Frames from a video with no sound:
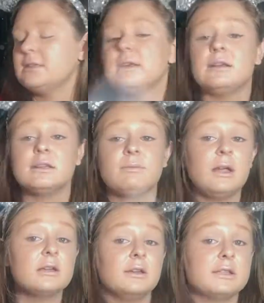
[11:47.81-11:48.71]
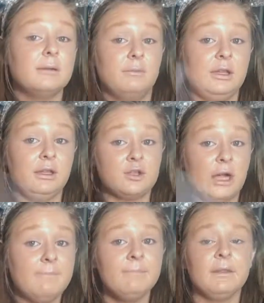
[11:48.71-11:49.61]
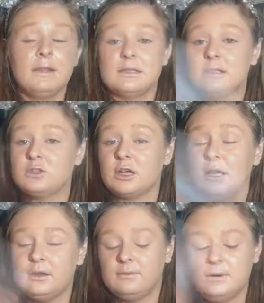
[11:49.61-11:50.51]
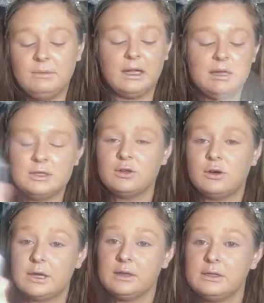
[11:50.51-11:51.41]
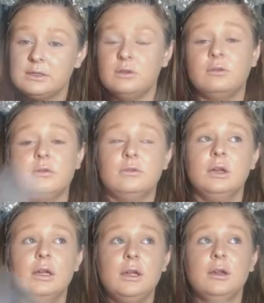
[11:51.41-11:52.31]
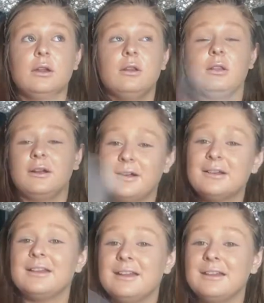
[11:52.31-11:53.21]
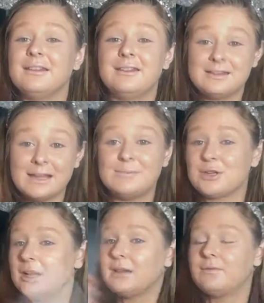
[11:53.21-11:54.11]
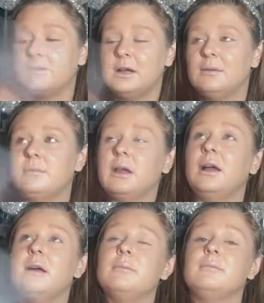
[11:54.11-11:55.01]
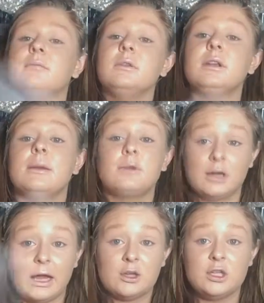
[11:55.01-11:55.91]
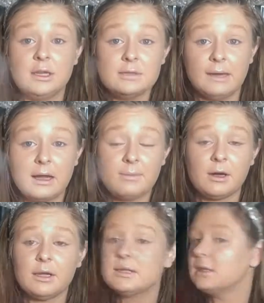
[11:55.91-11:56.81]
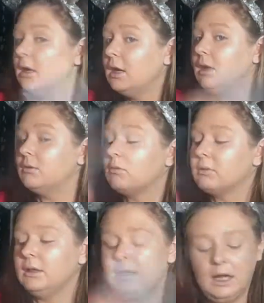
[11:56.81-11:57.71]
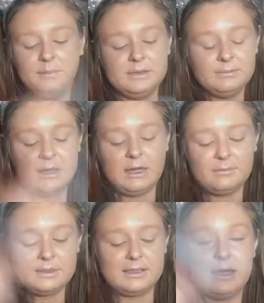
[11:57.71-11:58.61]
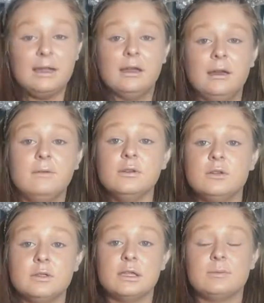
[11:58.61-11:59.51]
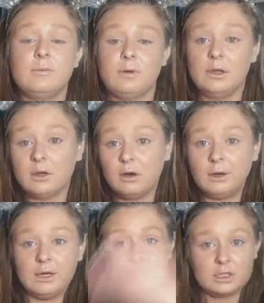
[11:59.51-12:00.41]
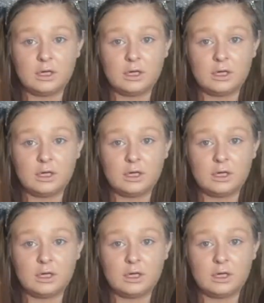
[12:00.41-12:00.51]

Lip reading: the setting spray until it's completely dry. This is a trick I learned from Nikki Tutorials, who learned the same trick from Kim Kardashian's makeup artist. It really helps the makeup set in if you do this before you go in and